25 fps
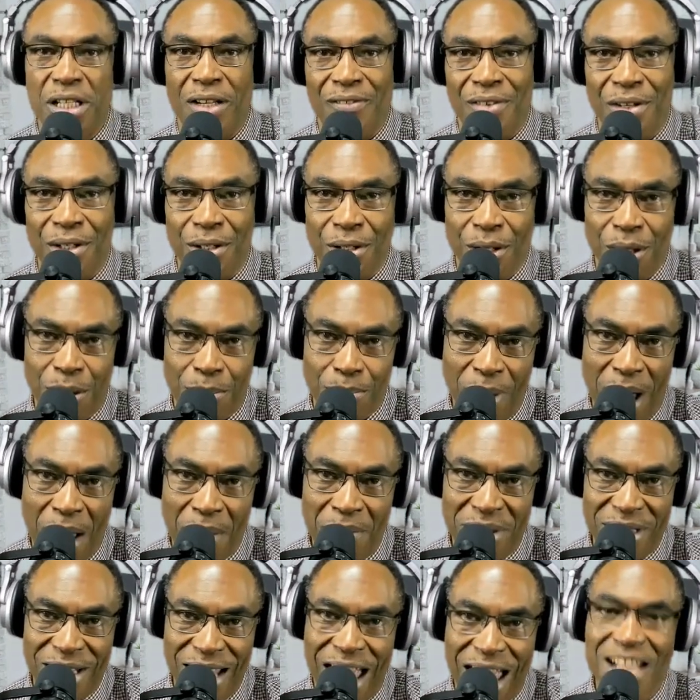If you're doing
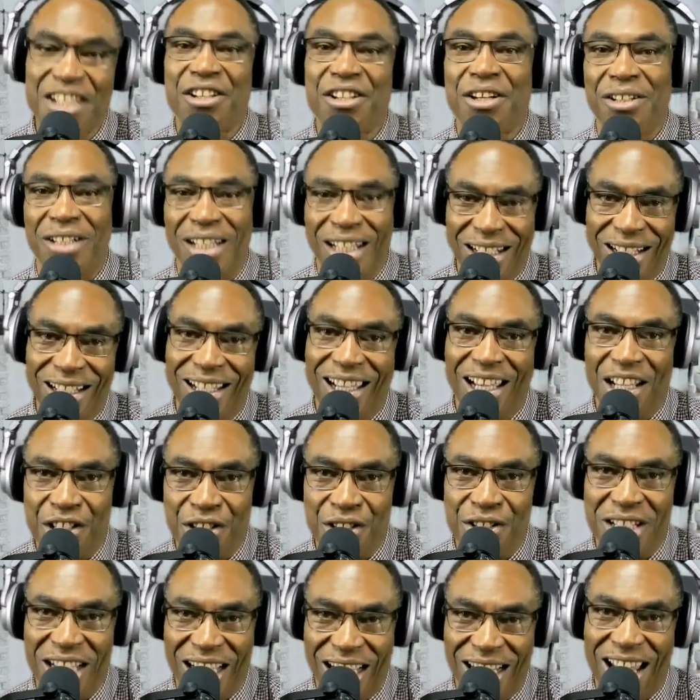property tax, you need to get
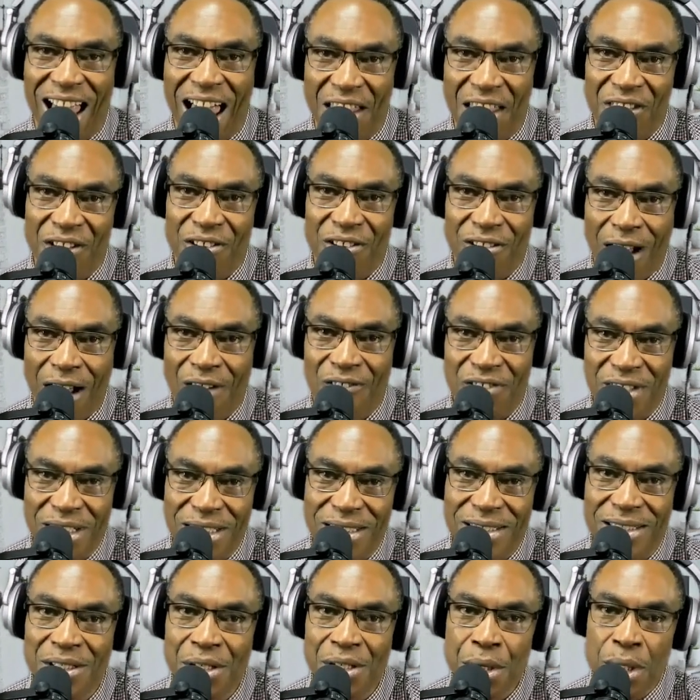your deed out of their
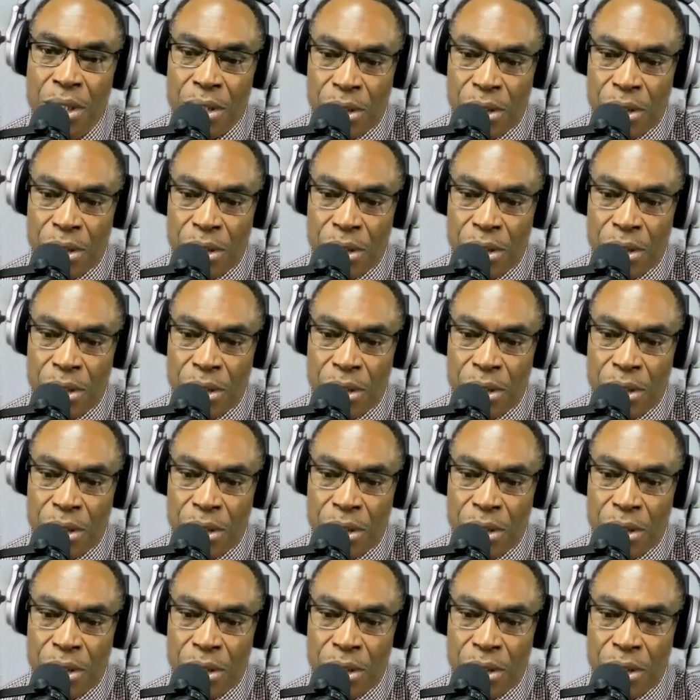office.